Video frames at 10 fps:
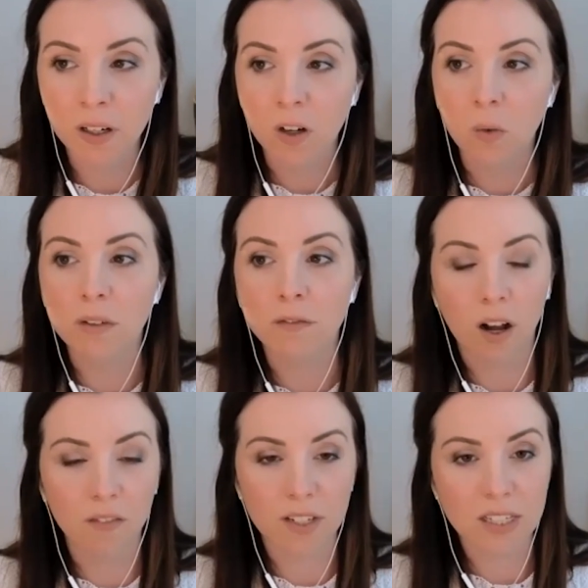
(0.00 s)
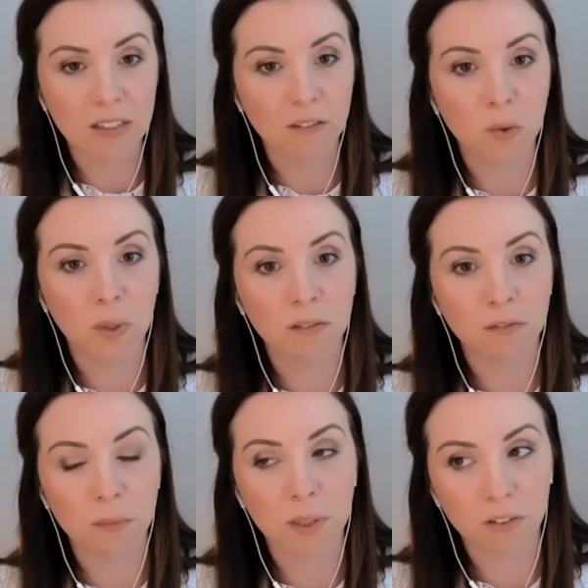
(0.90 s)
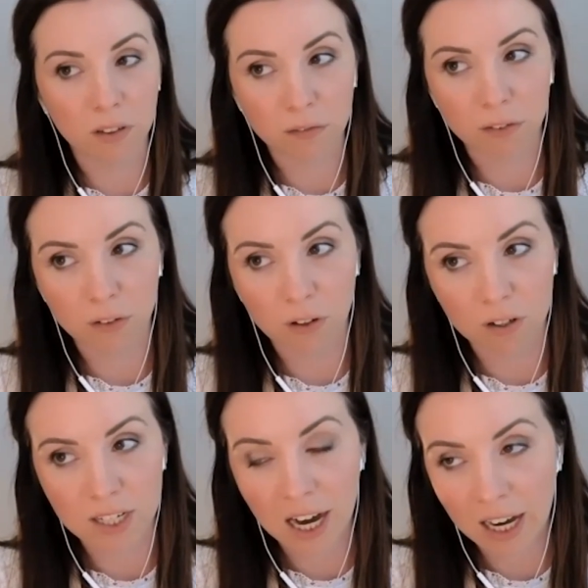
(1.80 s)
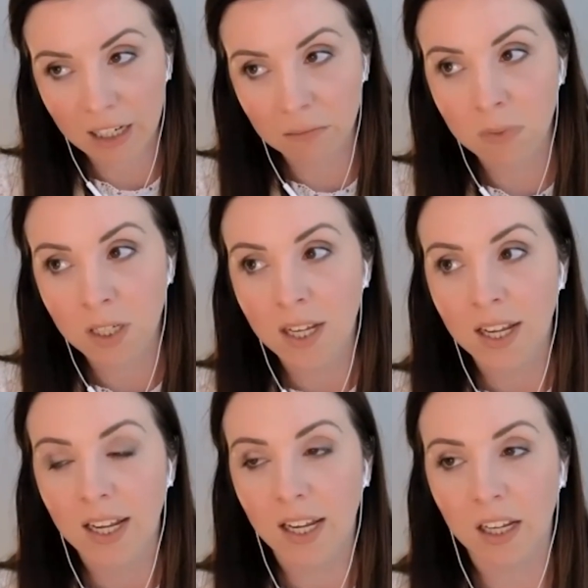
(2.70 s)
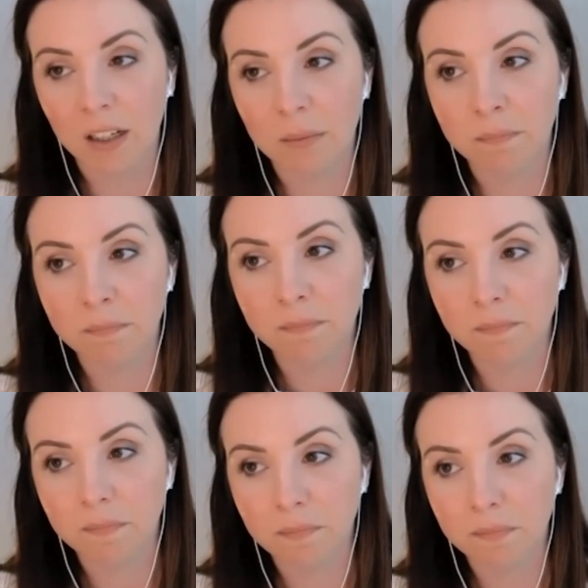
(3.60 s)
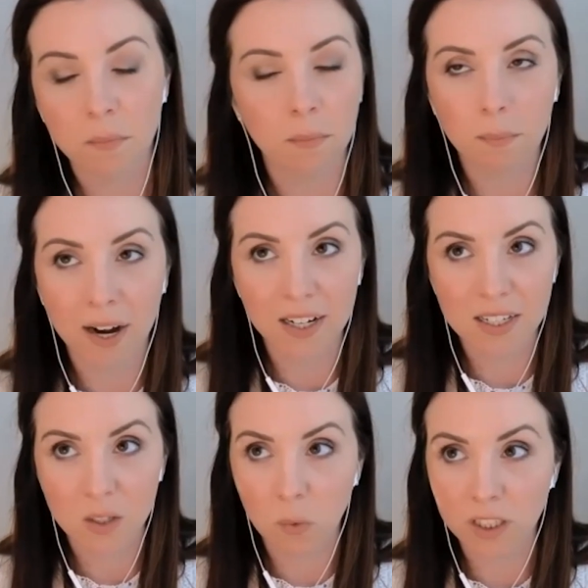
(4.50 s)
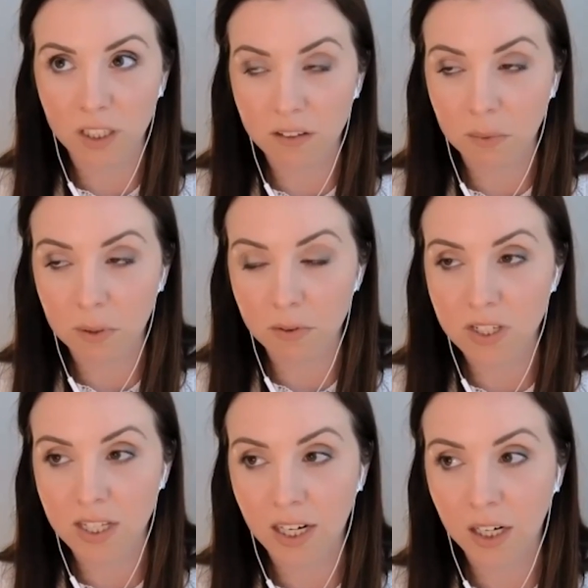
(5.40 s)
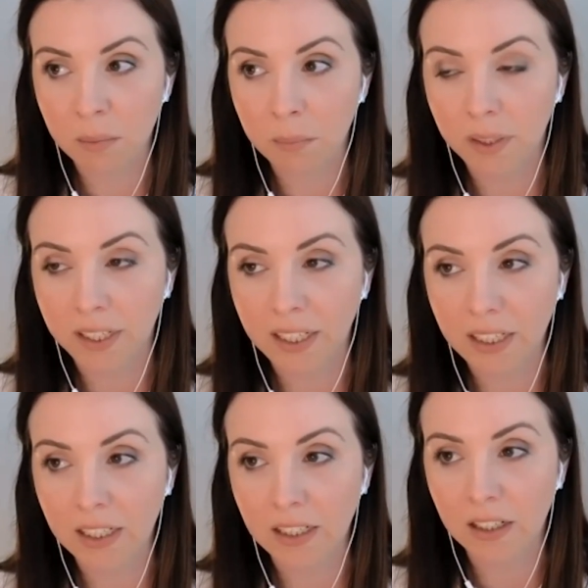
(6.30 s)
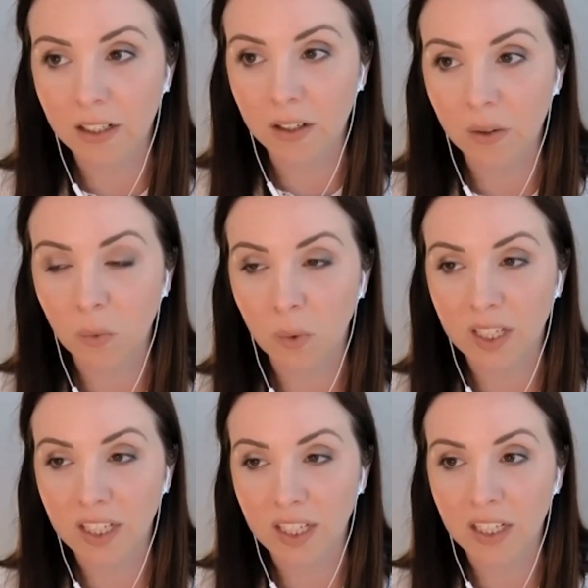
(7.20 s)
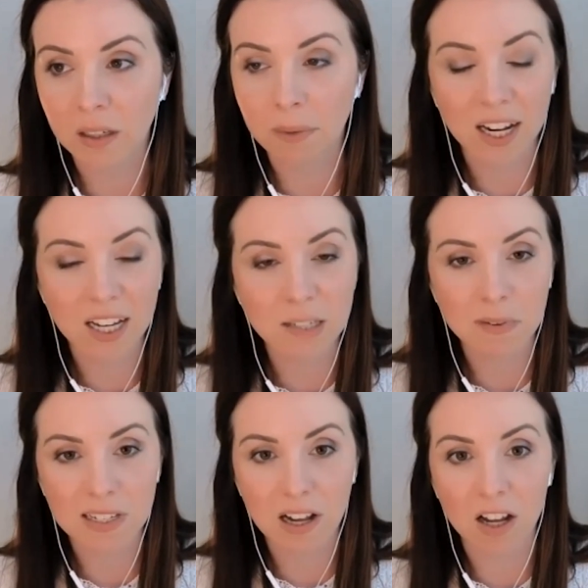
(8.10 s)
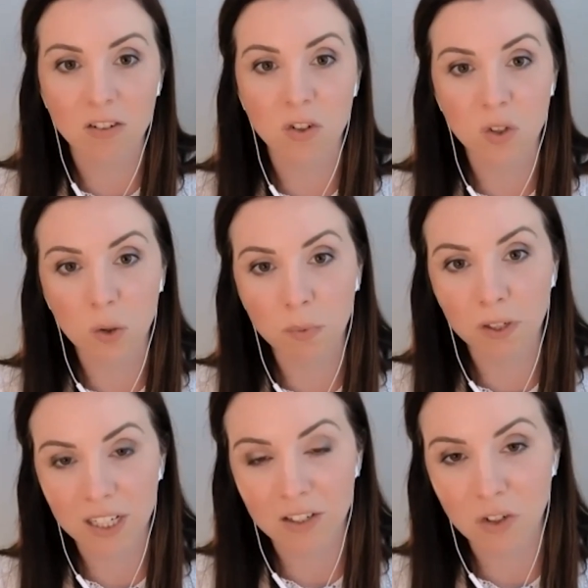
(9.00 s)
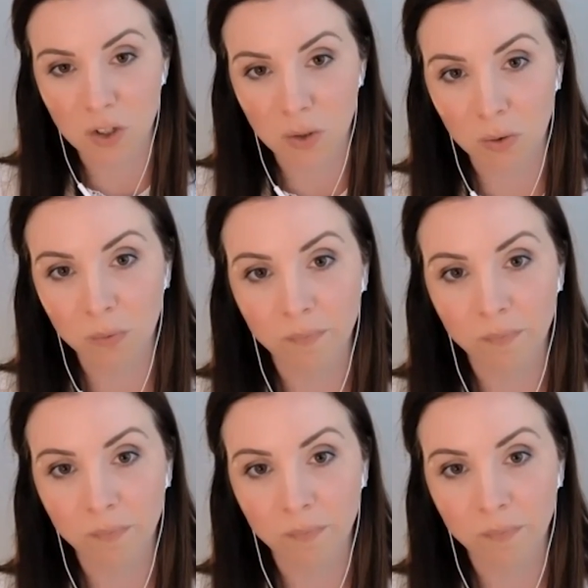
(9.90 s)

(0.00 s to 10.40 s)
we've obviously lived away from Maryland for a long time, minus the 1 year that we were just there. But my husband has gotten super into